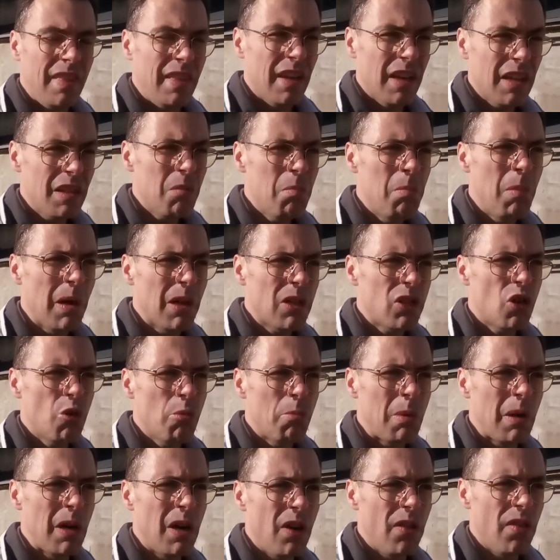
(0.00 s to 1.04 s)
that much
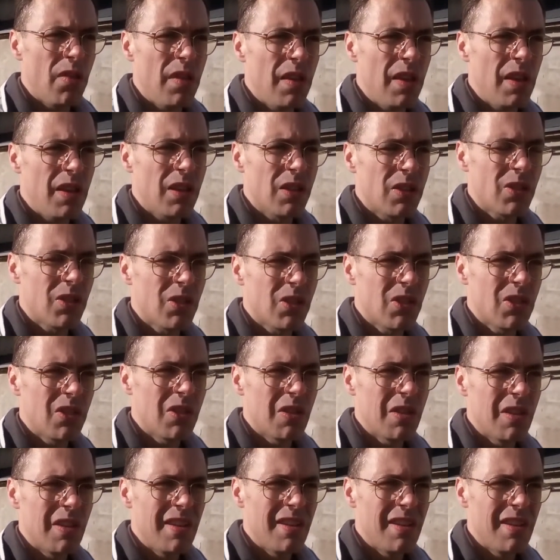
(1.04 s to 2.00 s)
about this